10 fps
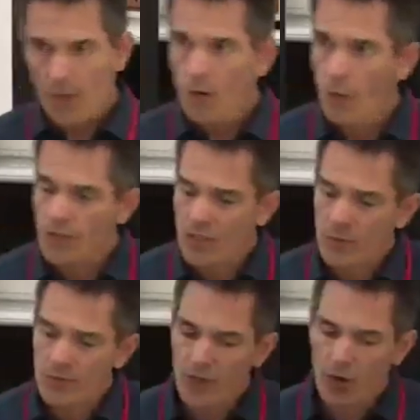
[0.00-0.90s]
When she
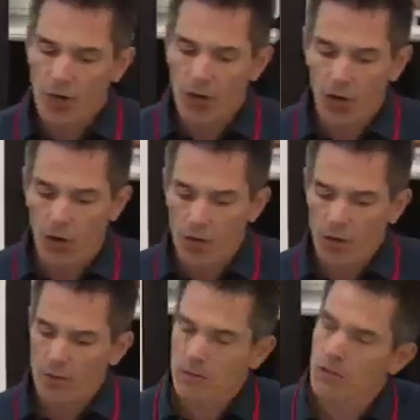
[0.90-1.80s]
moved to Hong
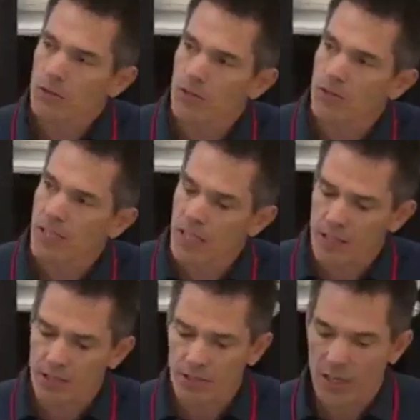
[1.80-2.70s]
Kong, you could see
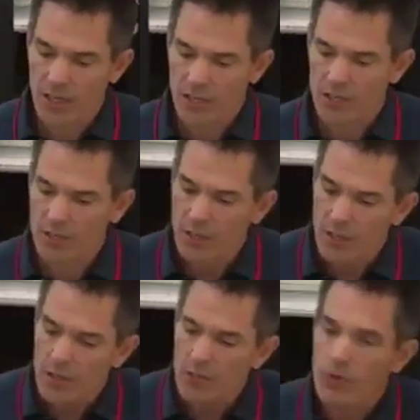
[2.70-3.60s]
this change
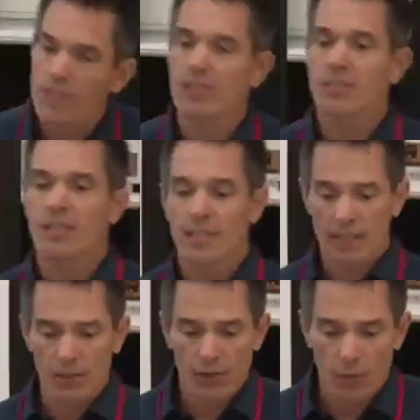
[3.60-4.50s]
registered
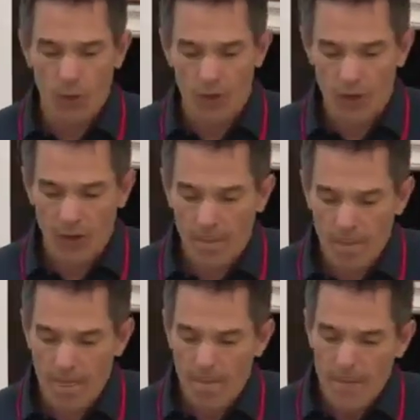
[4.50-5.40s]
in her work,
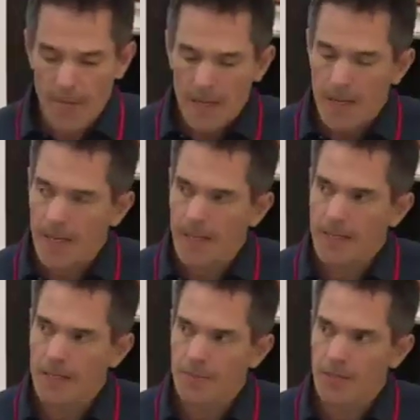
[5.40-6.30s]
and
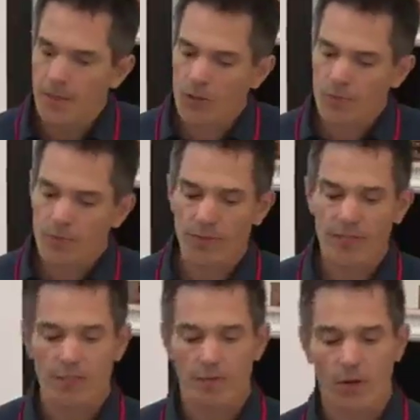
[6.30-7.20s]
this is because
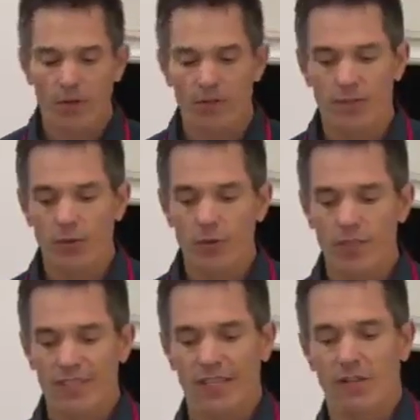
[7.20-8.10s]
Professor Morris throws
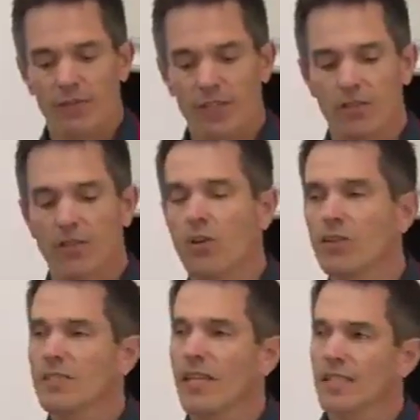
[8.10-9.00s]
herself into the
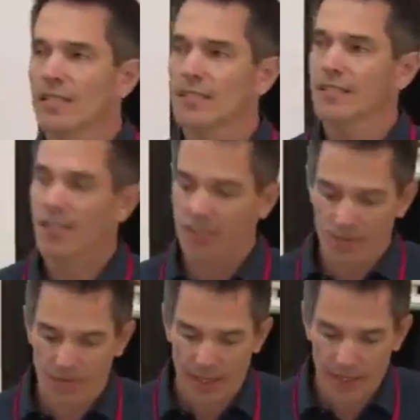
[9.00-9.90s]
contexts that she
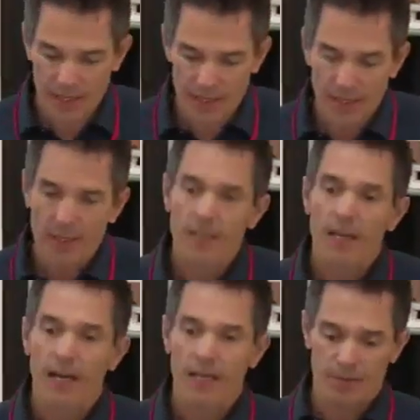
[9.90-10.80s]
finds
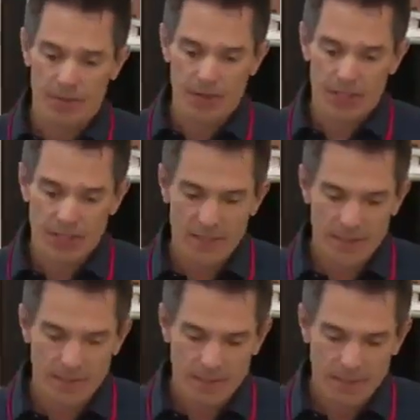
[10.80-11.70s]
and experiences.